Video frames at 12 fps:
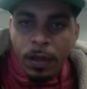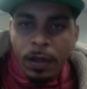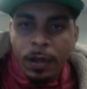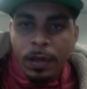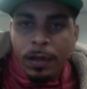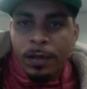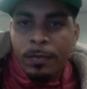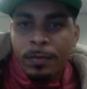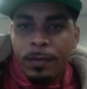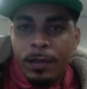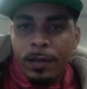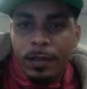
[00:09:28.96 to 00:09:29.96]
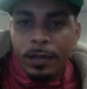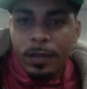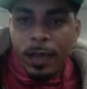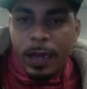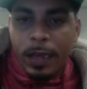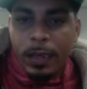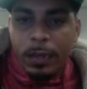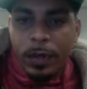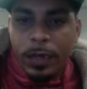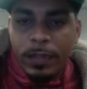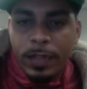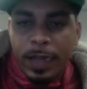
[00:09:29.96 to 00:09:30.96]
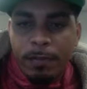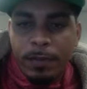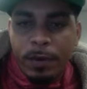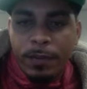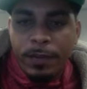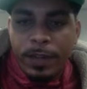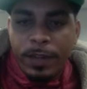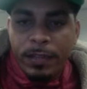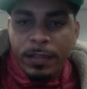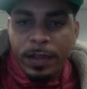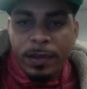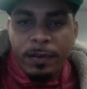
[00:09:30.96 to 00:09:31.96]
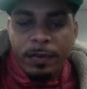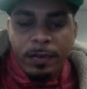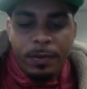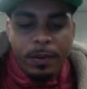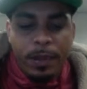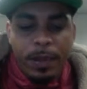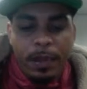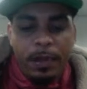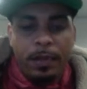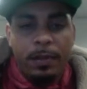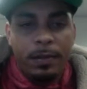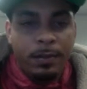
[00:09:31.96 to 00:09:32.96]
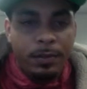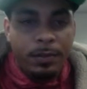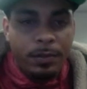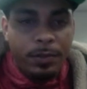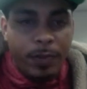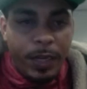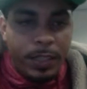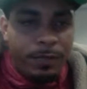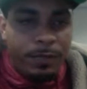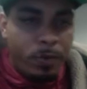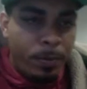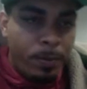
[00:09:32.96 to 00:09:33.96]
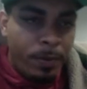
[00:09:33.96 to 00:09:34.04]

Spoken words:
I can go ahead and select both of these now and transform.